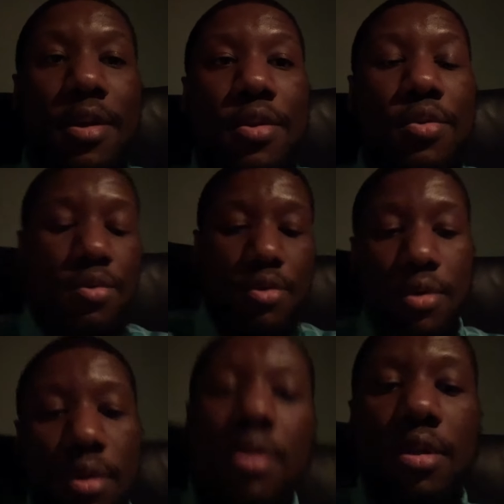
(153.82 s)

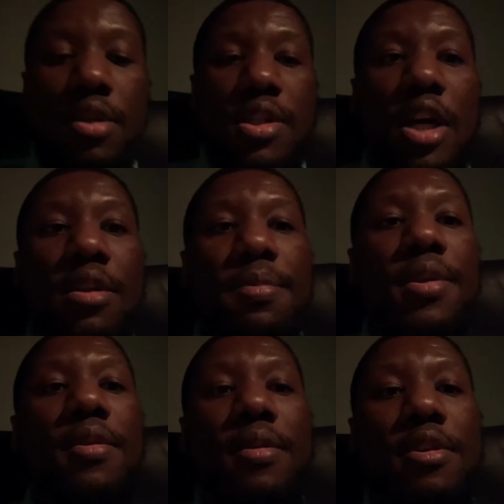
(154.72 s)
You're literally starting to
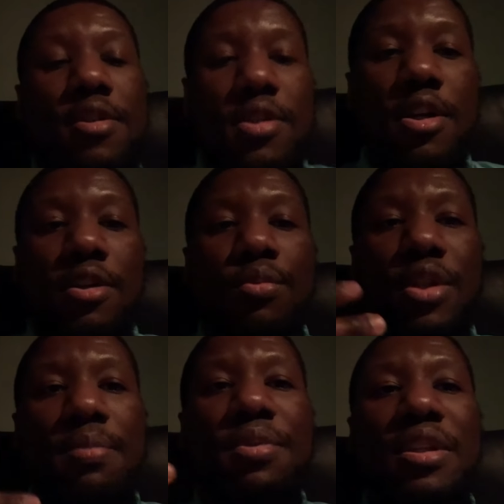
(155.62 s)
be, you're starting to
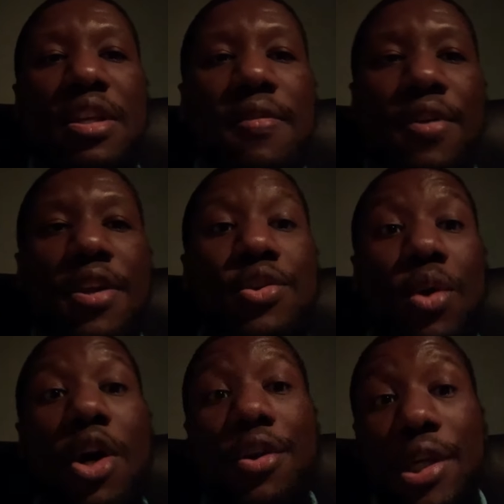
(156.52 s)
really believe that you
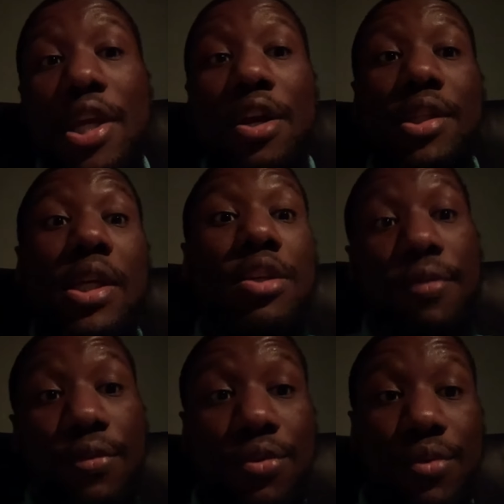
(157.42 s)
are the character that
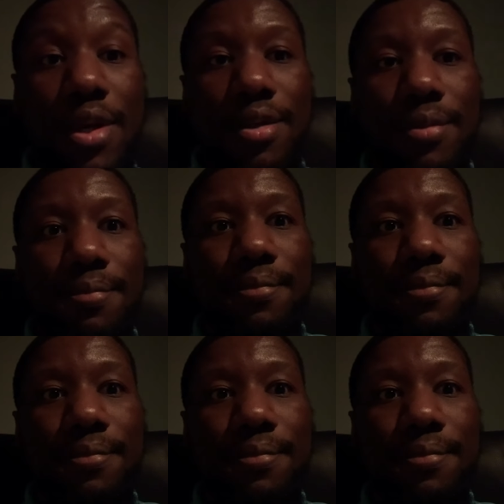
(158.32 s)
you've created.